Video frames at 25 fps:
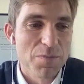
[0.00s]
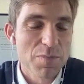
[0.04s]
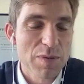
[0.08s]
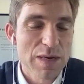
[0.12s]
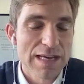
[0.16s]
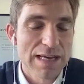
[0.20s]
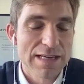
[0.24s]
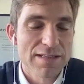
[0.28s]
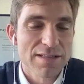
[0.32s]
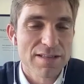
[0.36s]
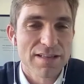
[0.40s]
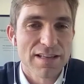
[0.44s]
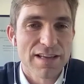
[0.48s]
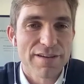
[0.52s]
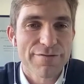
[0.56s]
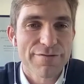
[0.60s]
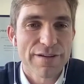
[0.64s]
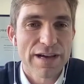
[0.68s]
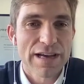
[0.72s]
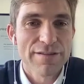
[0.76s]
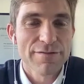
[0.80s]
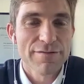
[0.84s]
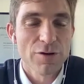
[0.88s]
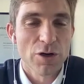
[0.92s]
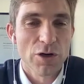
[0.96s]
plays in their
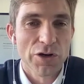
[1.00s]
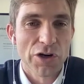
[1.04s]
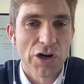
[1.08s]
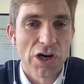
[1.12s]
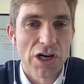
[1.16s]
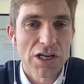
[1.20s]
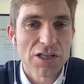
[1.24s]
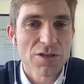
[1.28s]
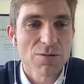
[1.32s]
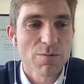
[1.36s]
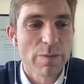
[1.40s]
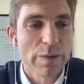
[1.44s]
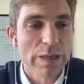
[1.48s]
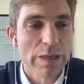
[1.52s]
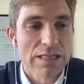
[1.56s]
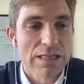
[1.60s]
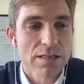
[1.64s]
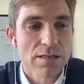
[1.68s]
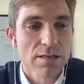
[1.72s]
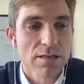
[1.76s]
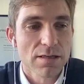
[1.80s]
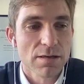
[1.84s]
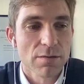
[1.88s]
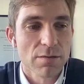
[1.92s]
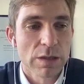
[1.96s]
favor or not.
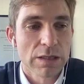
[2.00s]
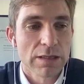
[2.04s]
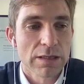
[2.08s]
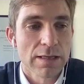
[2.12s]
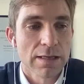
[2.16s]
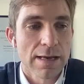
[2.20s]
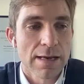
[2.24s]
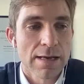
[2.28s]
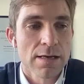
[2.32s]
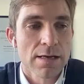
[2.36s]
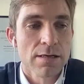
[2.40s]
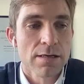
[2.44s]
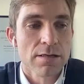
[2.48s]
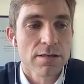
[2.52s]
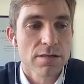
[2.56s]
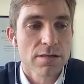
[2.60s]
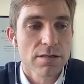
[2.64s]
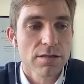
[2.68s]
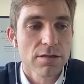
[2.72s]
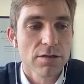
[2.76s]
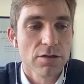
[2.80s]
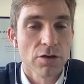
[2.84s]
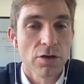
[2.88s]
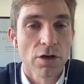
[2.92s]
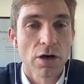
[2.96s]
But there
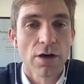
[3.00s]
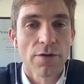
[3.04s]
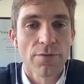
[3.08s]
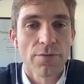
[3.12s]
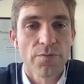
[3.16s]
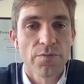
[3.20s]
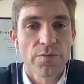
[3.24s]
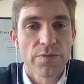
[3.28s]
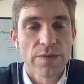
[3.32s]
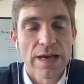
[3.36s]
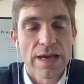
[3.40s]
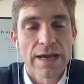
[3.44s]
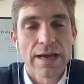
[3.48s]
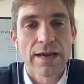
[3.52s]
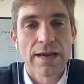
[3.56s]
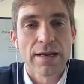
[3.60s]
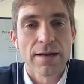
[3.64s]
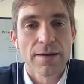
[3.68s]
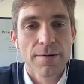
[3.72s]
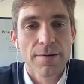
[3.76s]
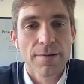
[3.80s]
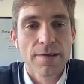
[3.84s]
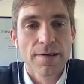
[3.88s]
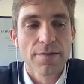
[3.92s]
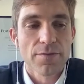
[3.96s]
is,
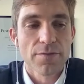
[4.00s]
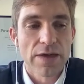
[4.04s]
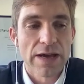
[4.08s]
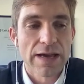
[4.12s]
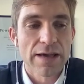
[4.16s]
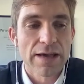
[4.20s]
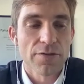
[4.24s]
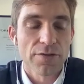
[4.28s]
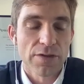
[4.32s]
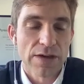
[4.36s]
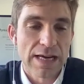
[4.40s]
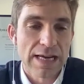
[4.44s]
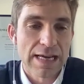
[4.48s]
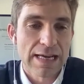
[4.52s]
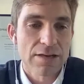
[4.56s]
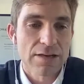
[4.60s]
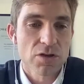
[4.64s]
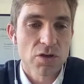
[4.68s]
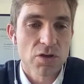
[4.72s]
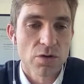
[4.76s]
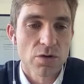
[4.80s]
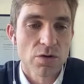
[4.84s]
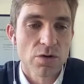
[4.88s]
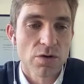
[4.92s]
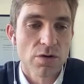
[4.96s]
they are there
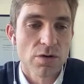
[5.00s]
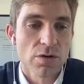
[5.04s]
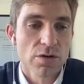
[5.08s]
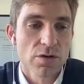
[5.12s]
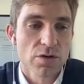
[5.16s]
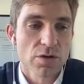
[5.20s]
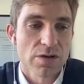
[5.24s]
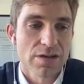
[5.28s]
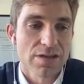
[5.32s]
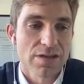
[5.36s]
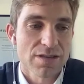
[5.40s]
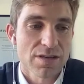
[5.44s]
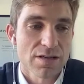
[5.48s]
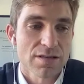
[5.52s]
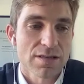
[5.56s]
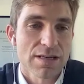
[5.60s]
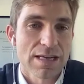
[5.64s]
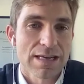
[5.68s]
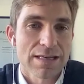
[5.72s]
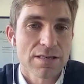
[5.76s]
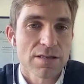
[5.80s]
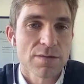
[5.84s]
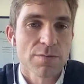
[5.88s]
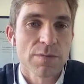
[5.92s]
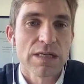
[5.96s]
to assist
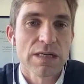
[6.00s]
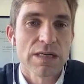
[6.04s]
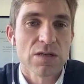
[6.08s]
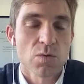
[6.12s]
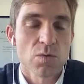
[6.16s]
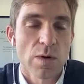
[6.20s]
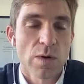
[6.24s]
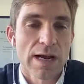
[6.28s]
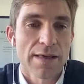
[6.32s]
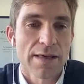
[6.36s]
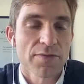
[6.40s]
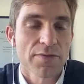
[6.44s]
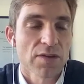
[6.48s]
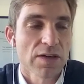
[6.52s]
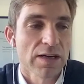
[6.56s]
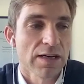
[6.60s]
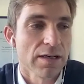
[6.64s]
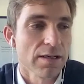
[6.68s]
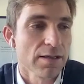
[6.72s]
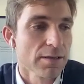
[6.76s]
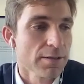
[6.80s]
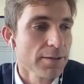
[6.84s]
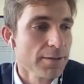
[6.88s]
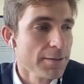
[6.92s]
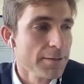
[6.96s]
SMEs, where I
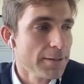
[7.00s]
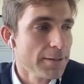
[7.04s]
think,